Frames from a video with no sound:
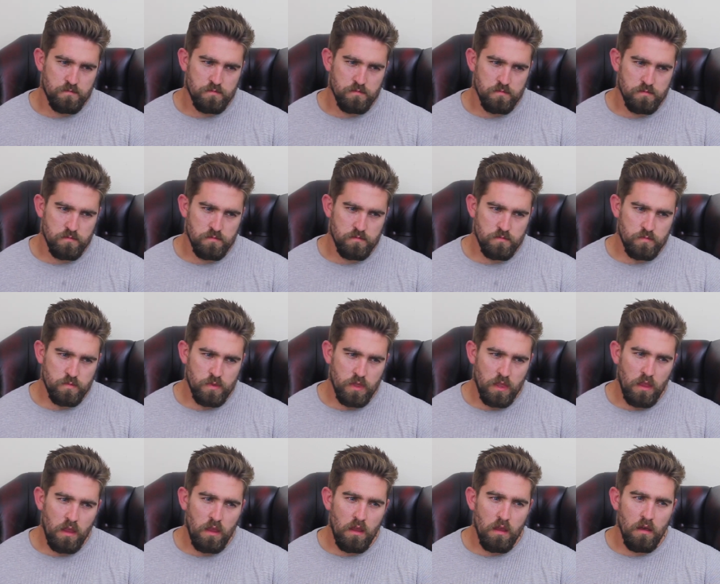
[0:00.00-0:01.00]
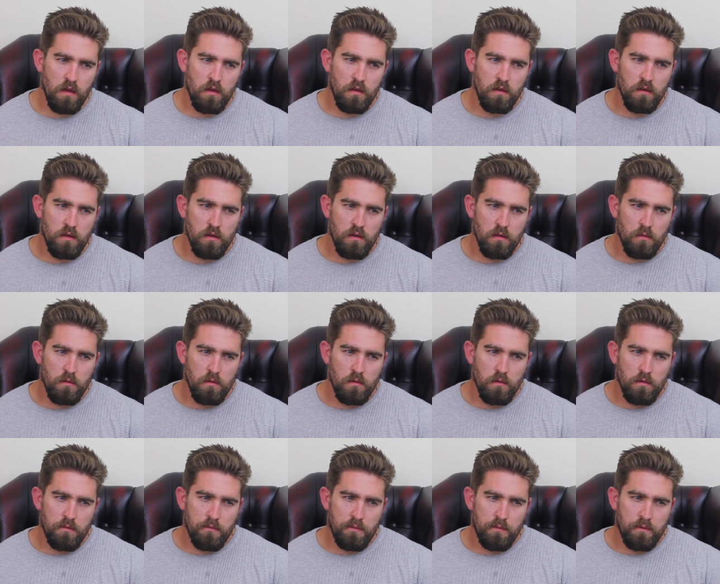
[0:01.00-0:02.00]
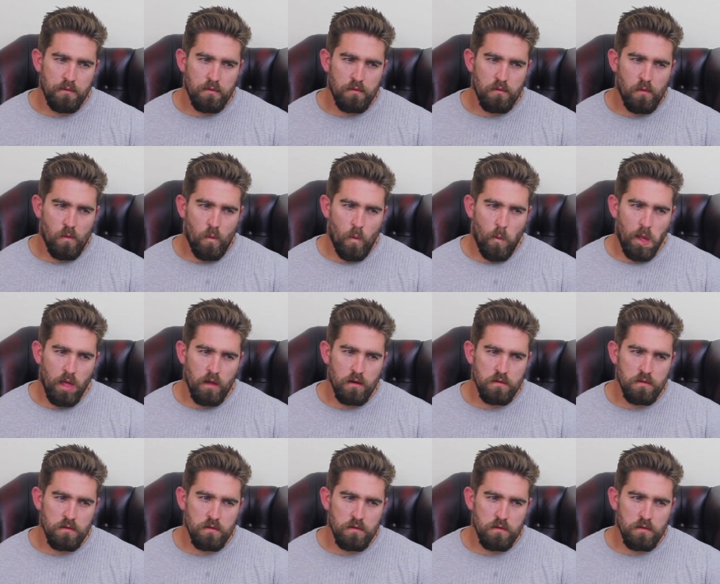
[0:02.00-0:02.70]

(no one is talking)